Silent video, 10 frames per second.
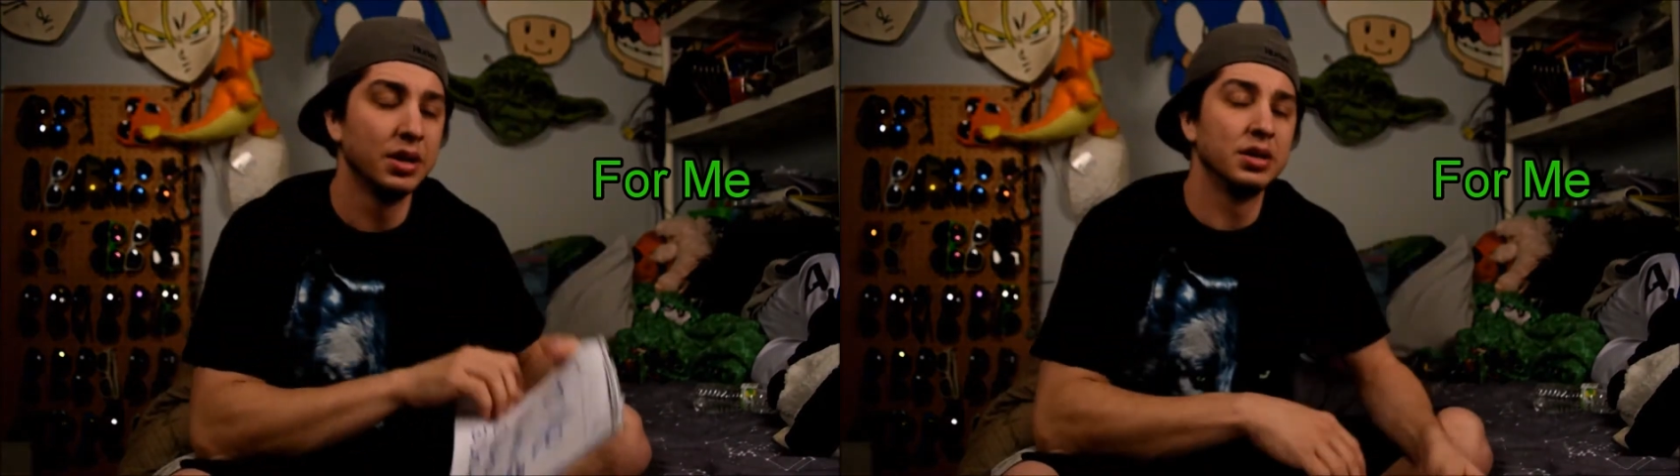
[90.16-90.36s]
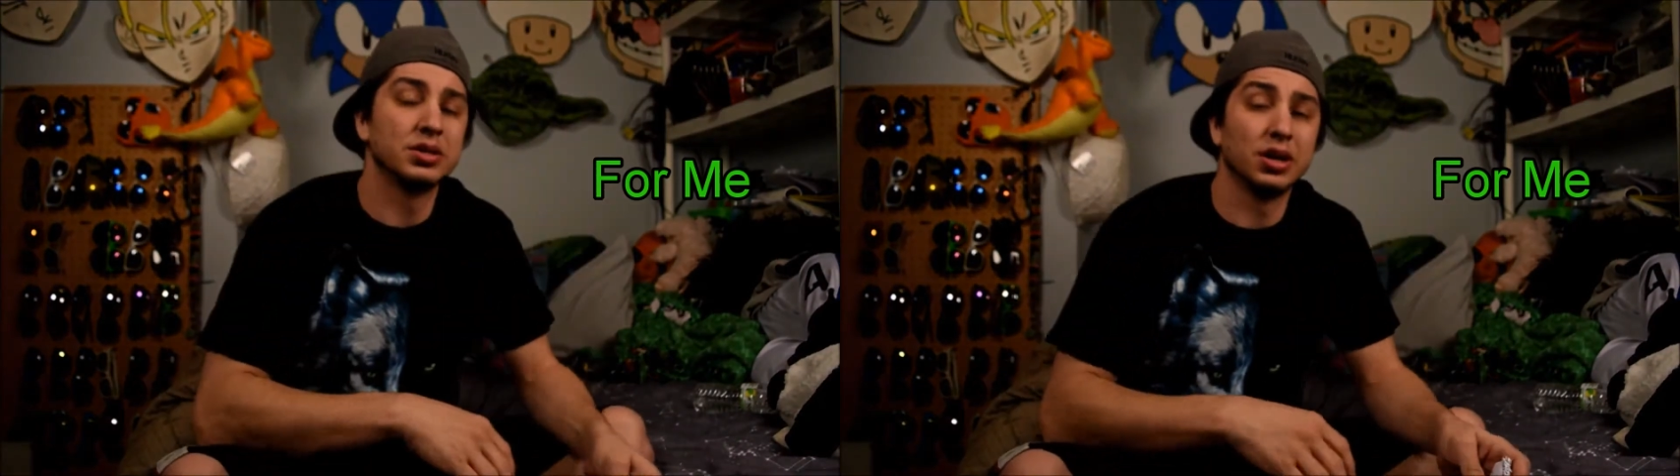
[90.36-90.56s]

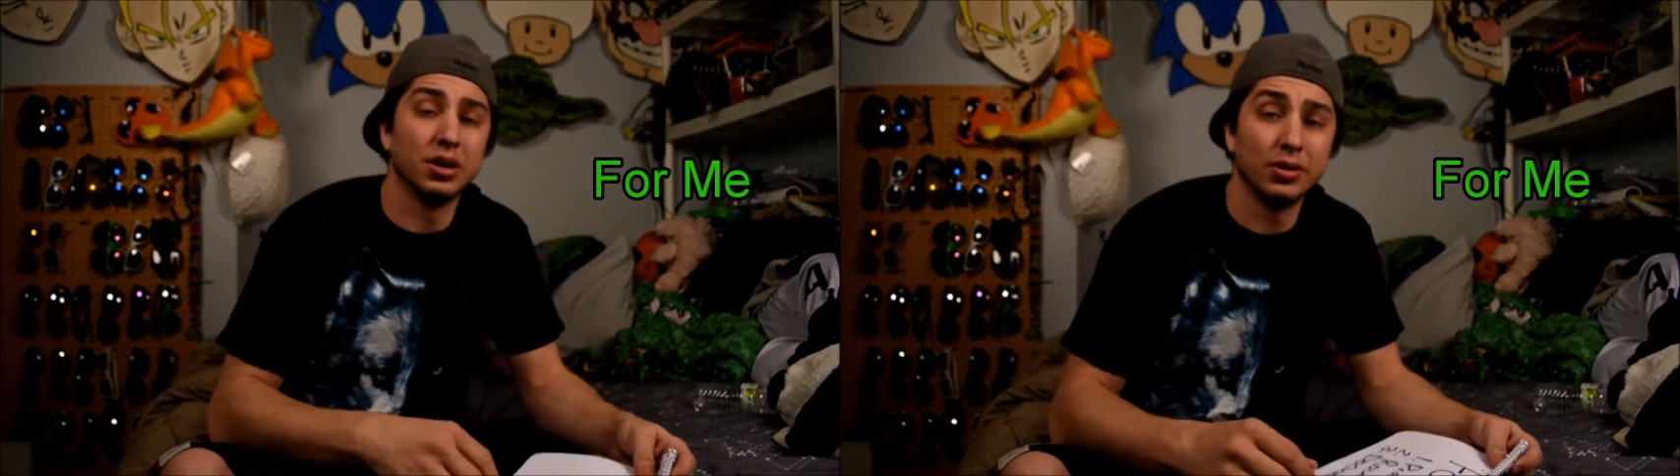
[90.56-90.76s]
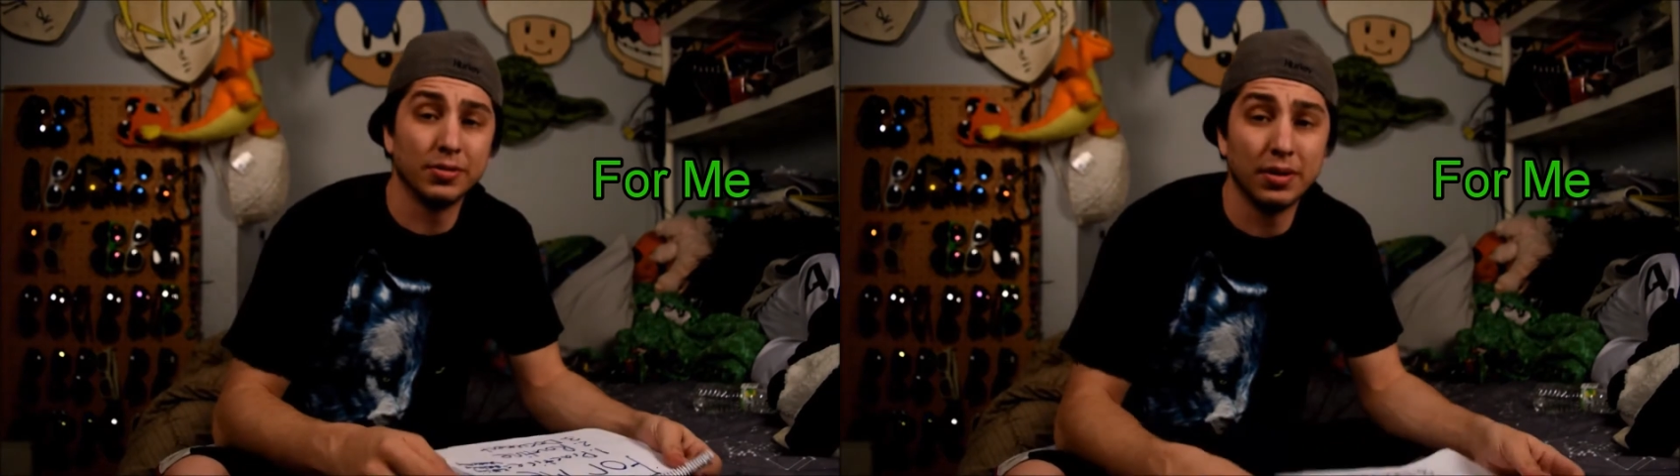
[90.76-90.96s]

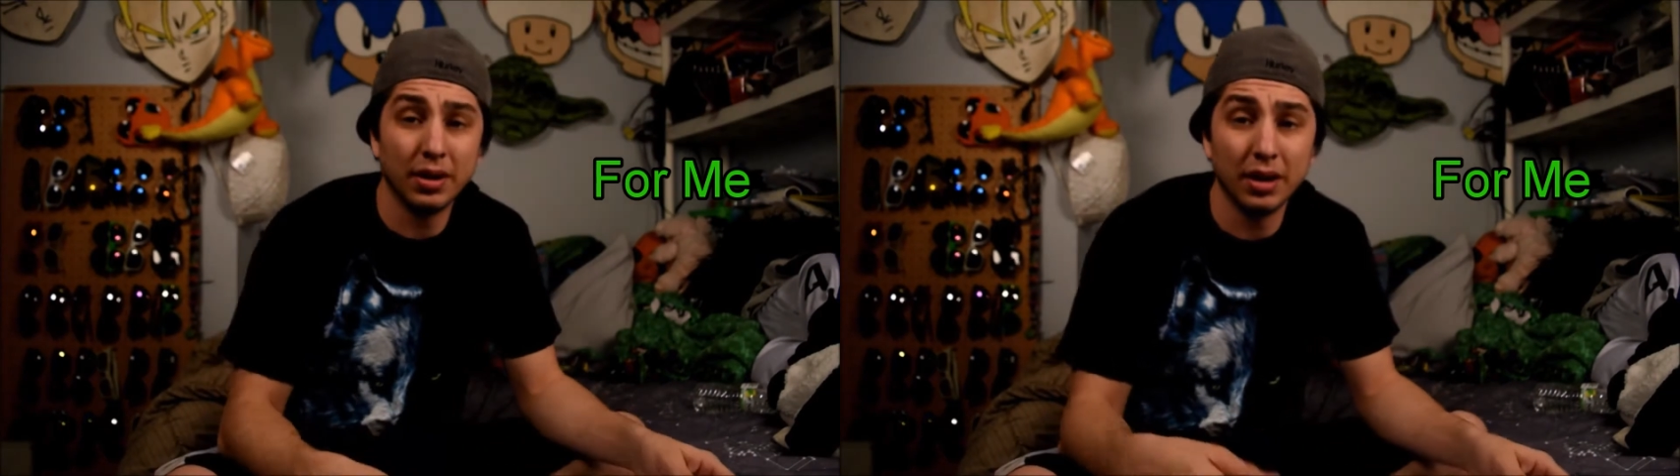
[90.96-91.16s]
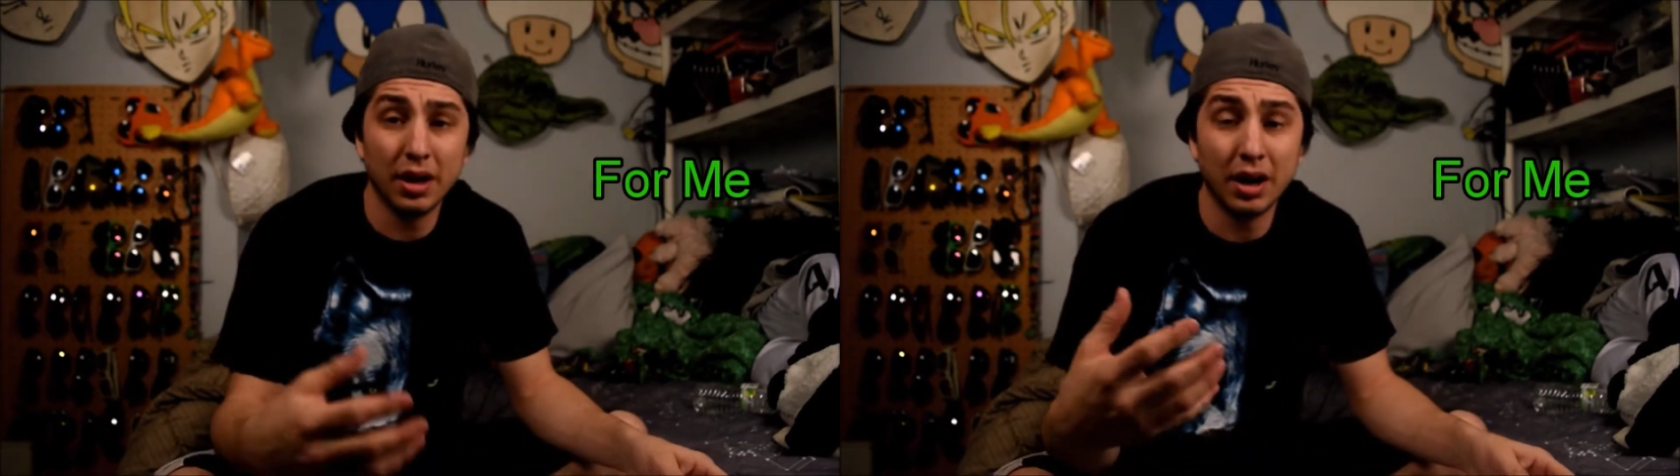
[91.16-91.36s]
So
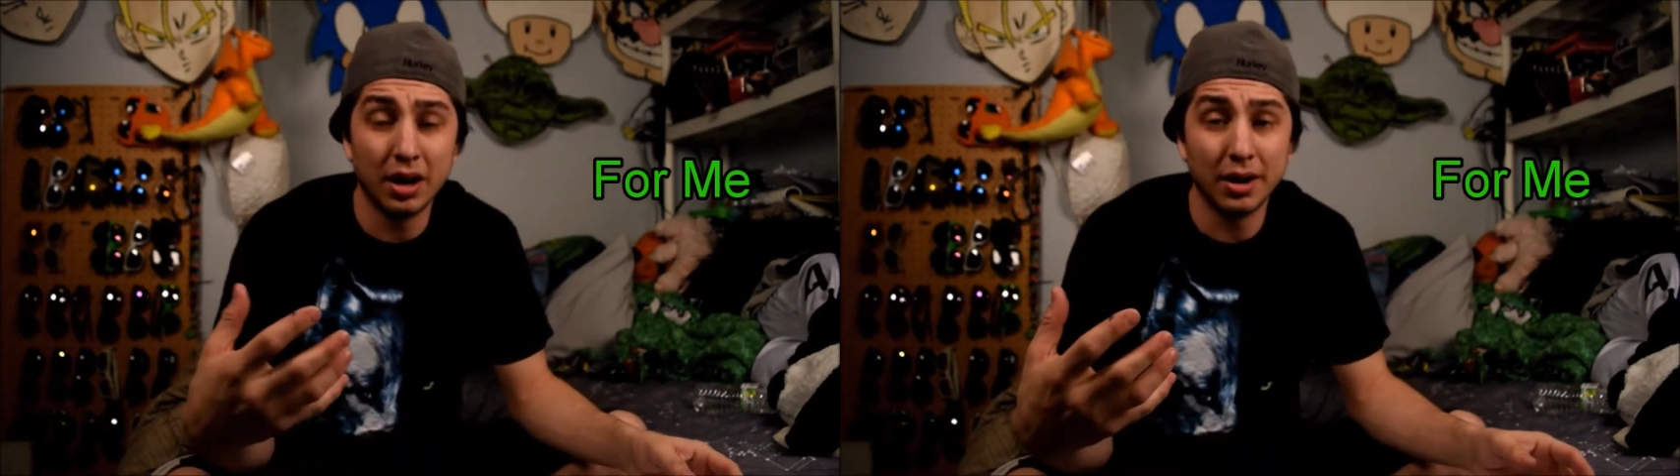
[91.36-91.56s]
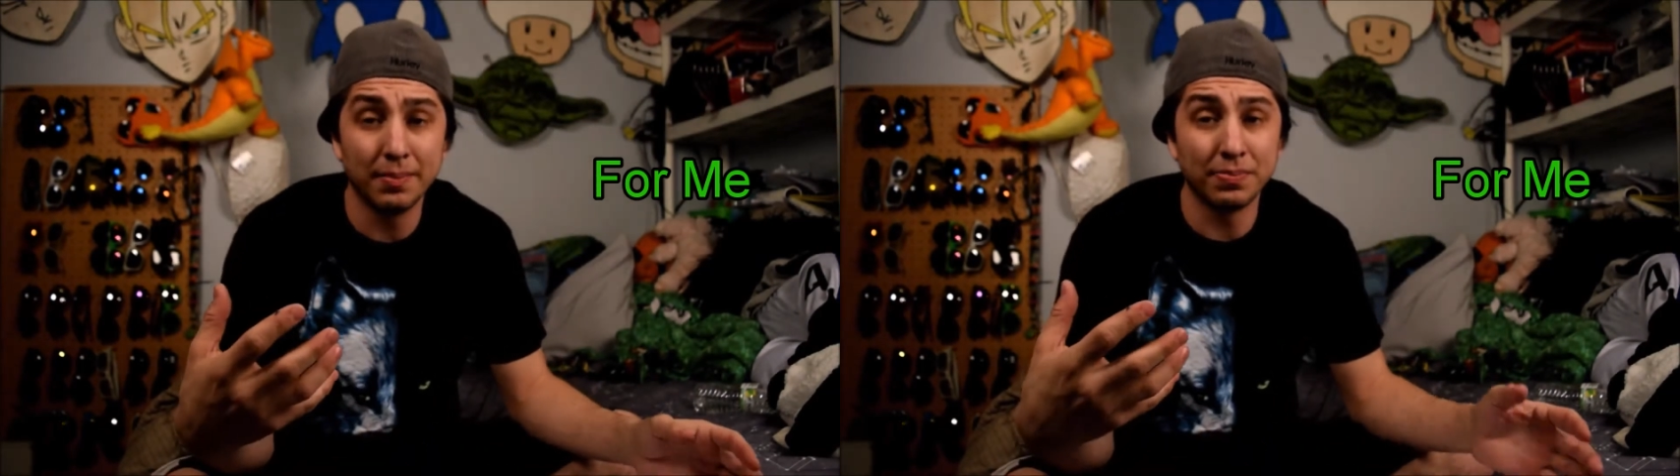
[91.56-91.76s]

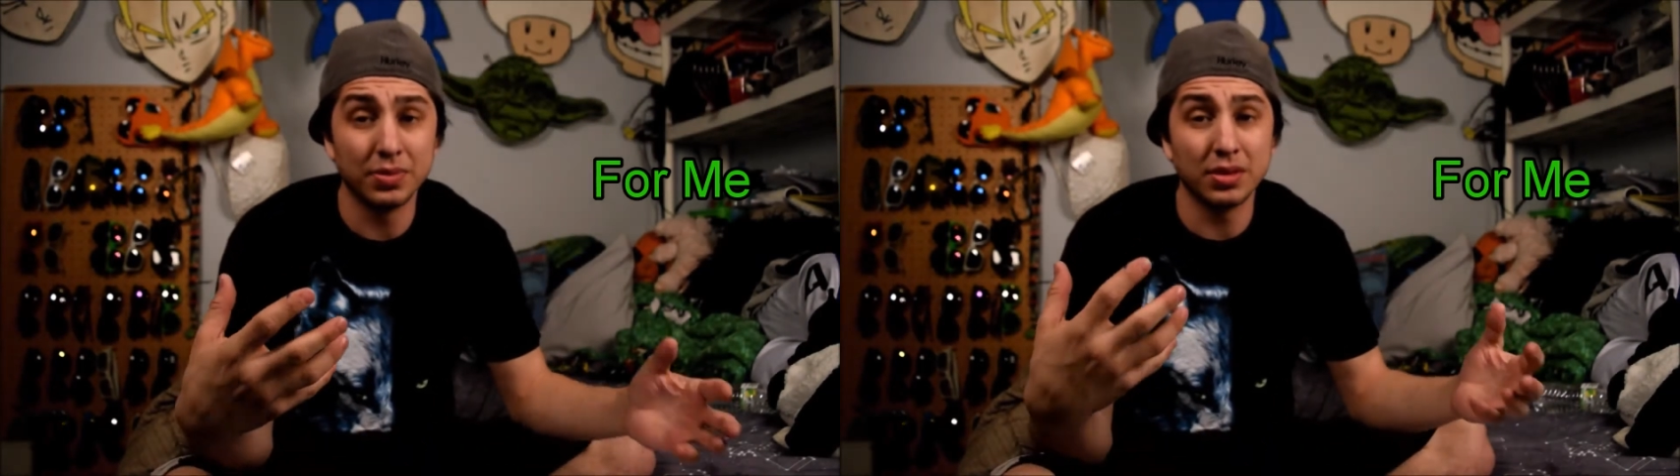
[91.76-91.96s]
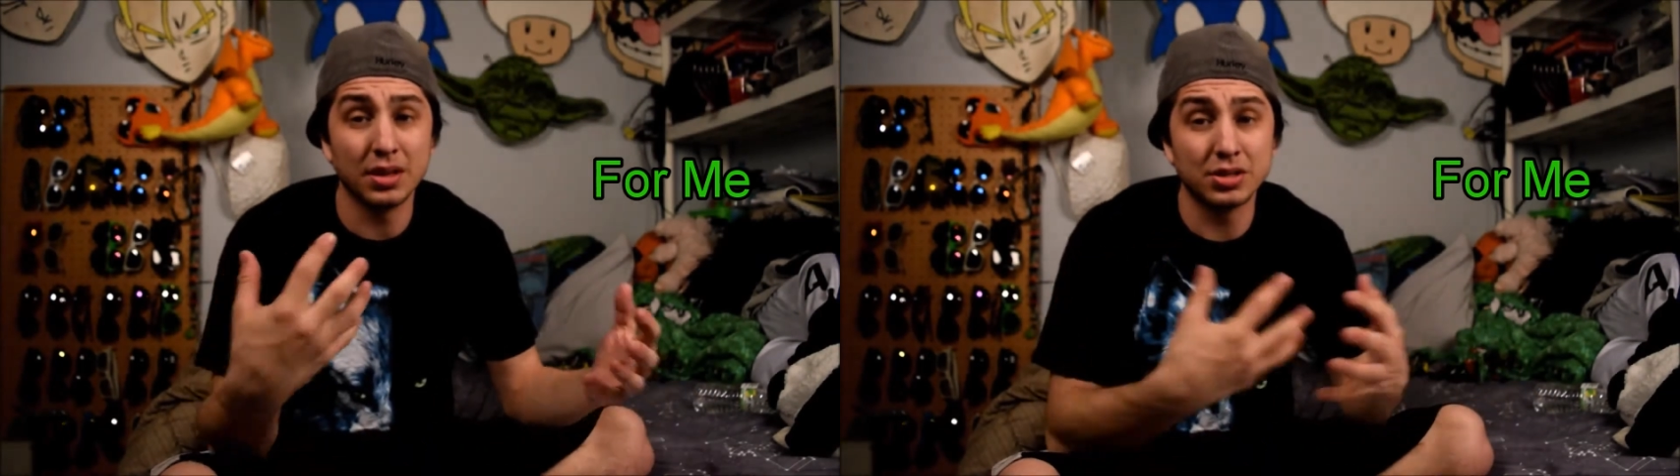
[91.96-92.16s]

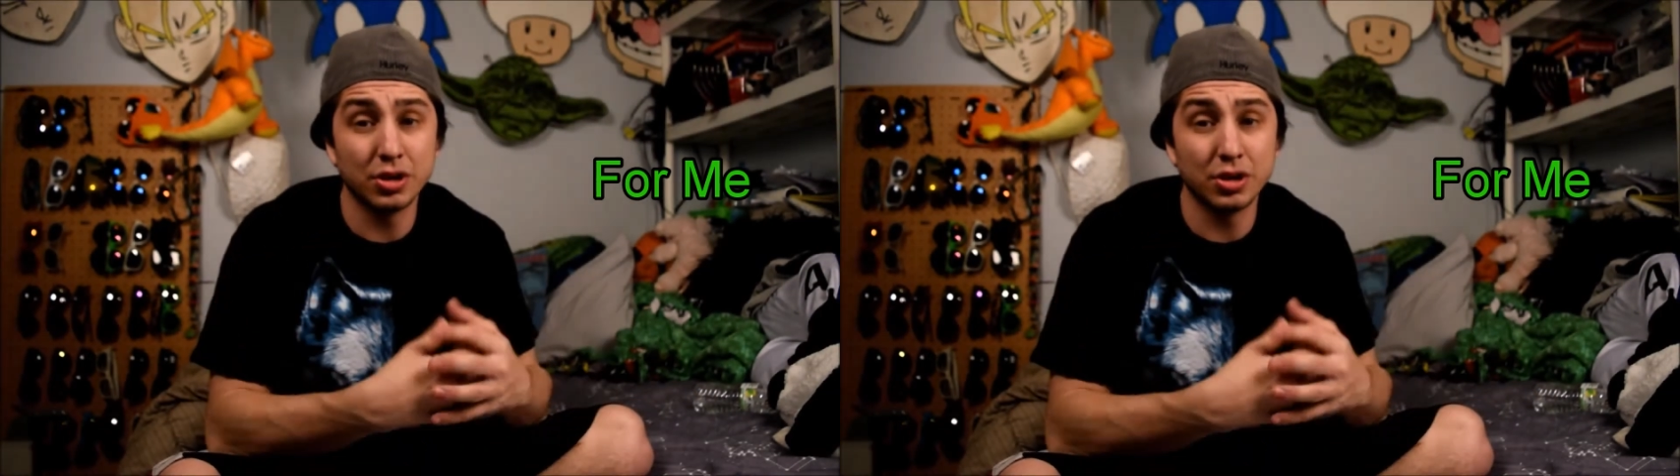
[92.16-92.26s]
this